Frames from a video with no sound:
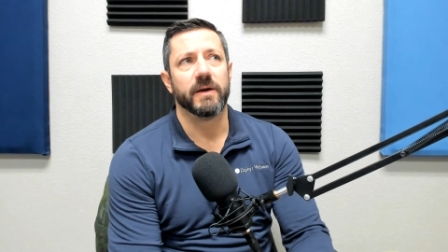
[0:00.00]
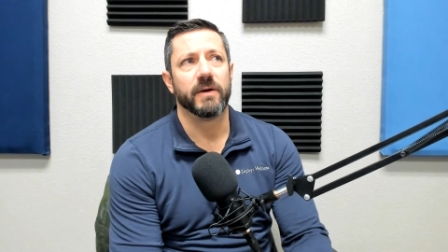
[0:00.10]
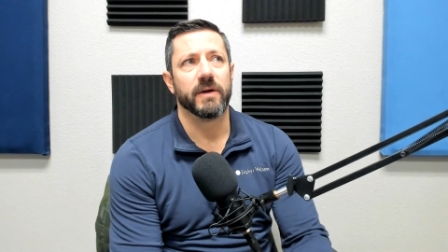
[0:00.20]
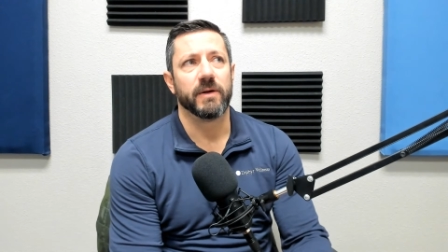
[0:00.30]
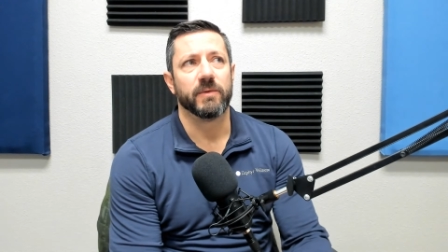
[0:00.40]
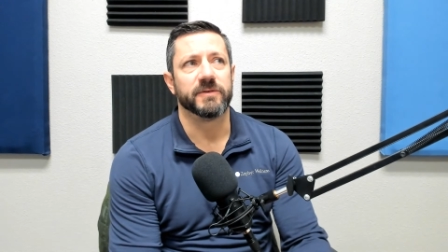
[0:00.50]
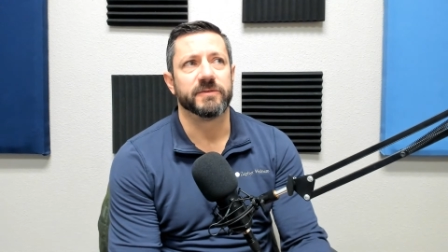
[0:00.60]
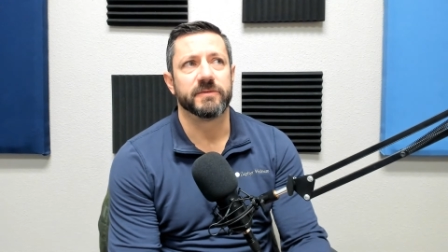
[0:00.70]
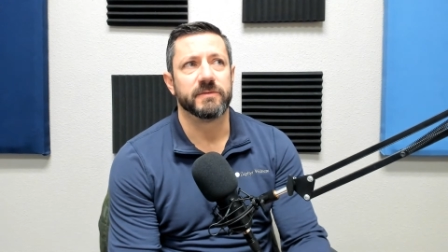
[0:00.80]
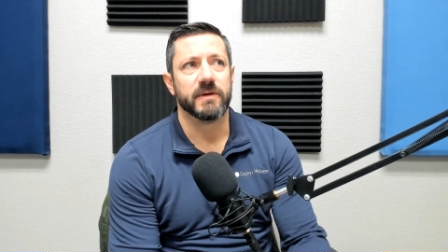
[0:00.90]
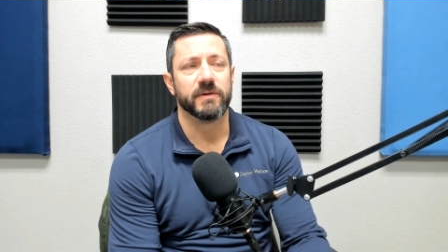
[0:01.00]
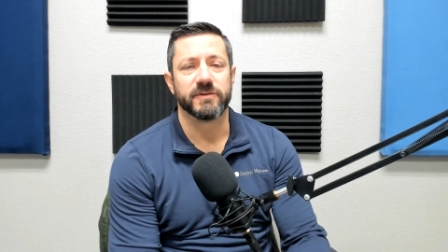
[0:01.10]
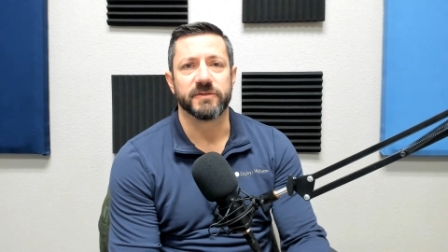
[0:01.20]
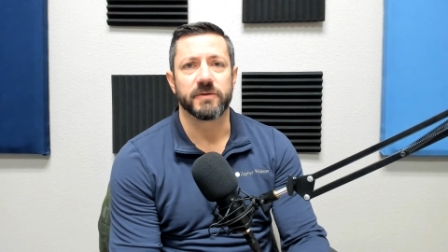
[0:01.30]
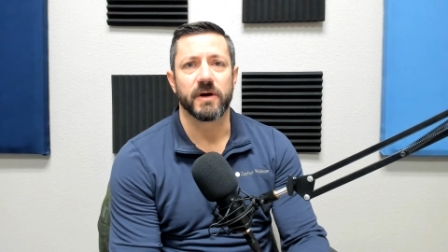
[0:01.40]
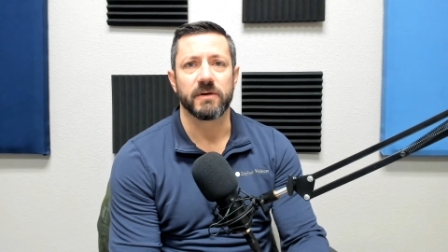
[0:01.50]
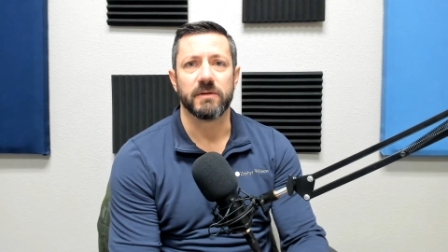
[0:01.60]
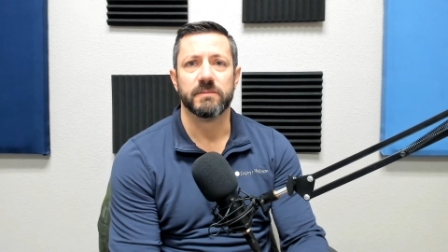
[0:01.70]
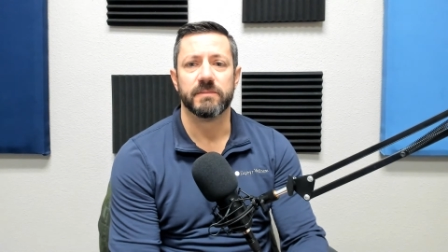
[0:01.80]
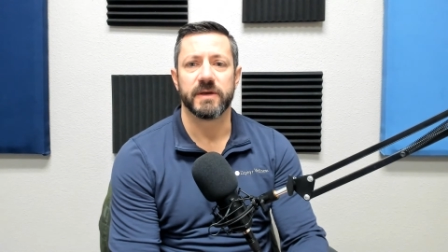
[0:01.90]
it was, it was a struggle
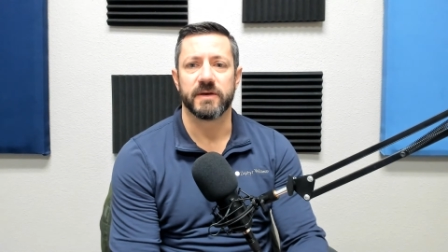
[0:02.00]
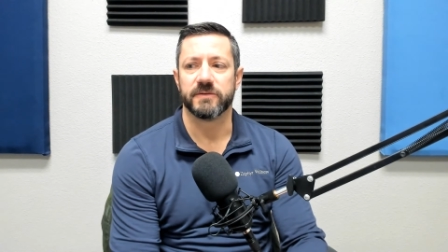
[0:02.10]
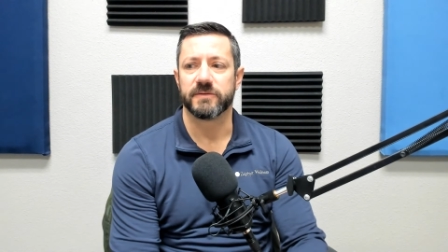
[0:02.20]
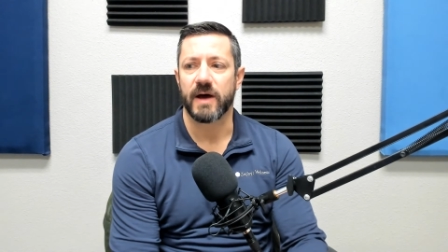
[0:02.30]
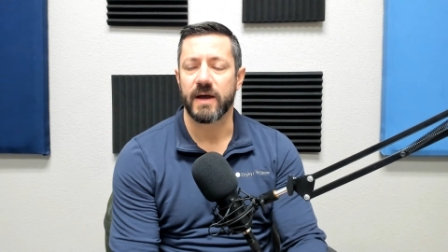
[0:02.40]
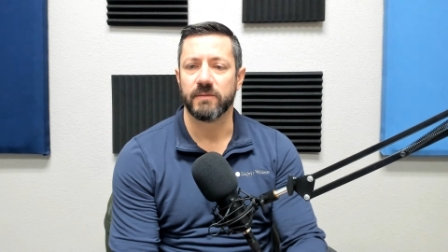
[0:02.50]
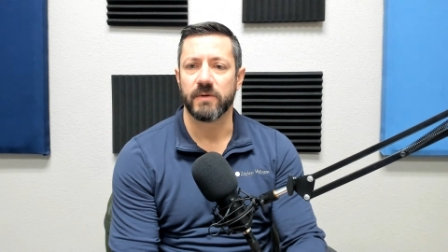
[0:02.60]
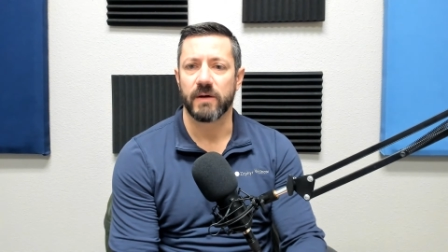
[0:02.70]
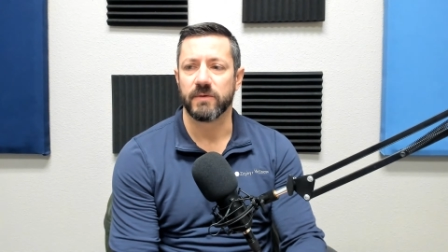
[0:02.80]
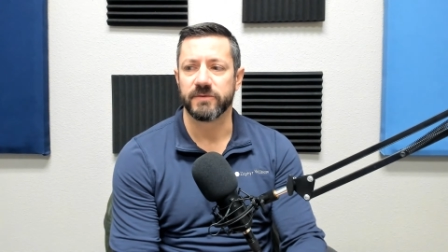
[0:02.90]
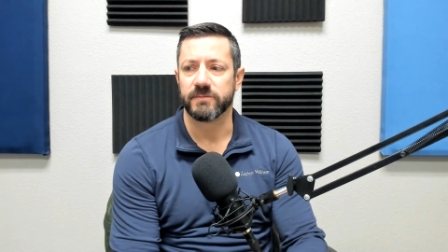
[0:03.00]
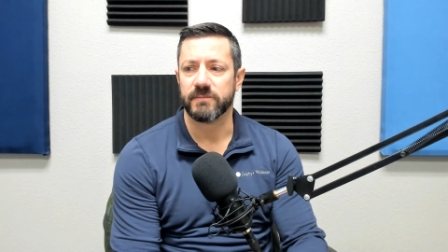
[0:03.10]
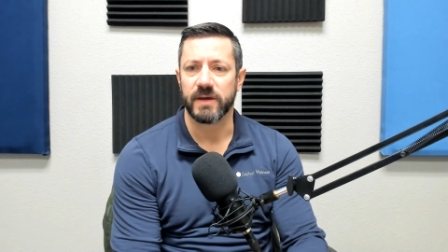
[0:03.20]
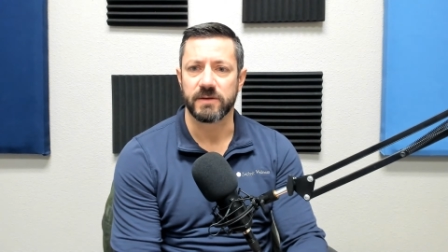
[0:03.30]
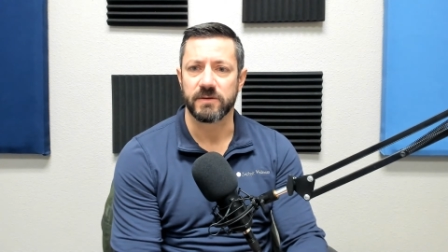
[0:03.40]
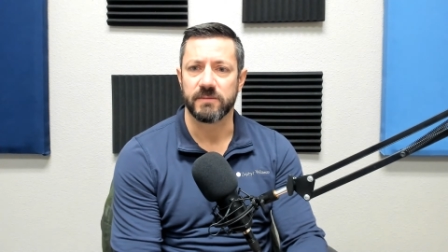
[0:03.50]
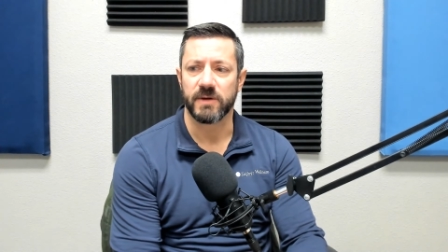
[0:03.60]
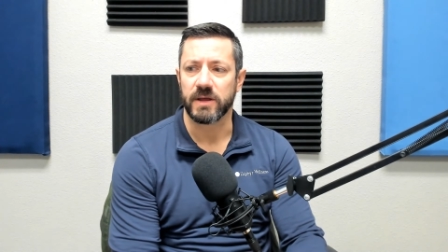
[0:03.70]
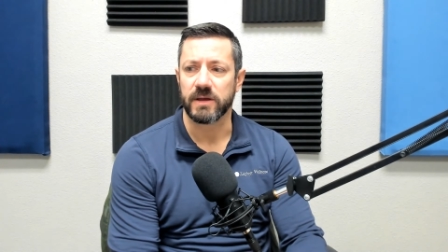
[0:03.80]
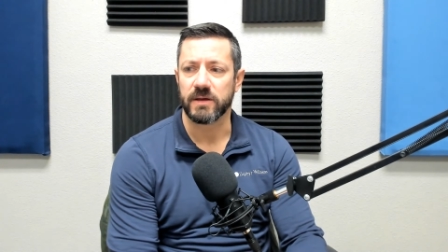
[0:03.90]
because I, I wasn't making good money.